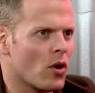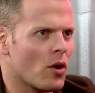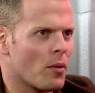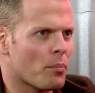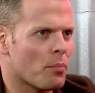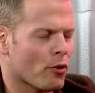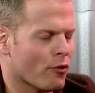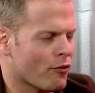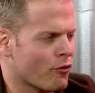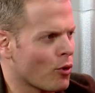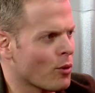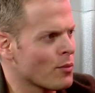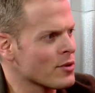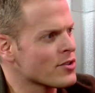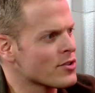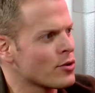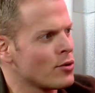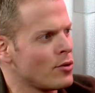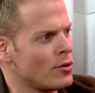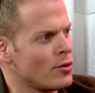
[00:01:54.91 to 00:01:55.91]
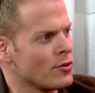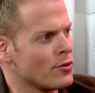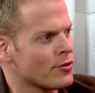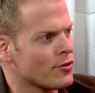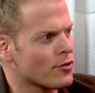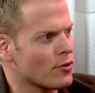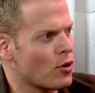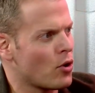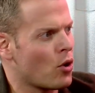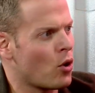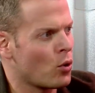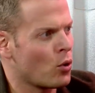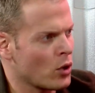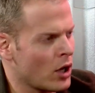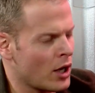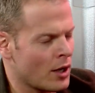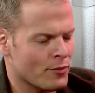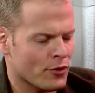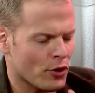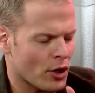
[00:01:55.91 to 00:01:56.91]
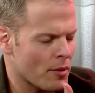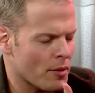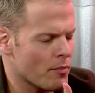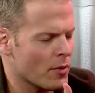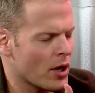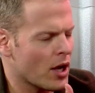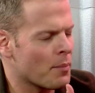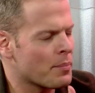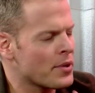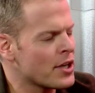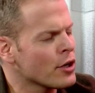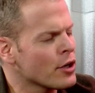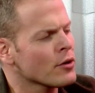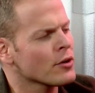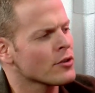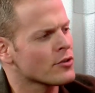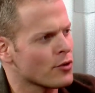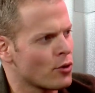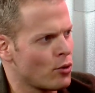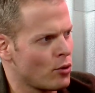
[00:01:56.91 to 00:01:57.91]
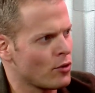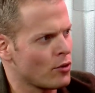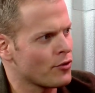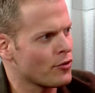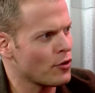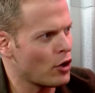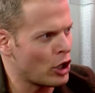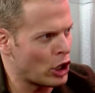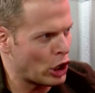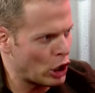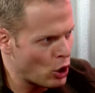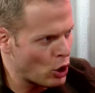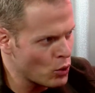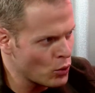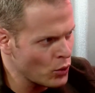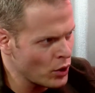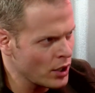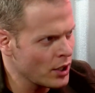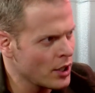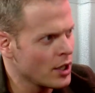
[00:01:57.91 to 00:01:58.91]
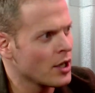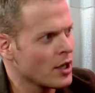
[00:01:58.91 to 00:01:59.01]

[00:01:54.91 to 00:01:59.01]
performance goals, oh, I'm sorry, appearance goals alone,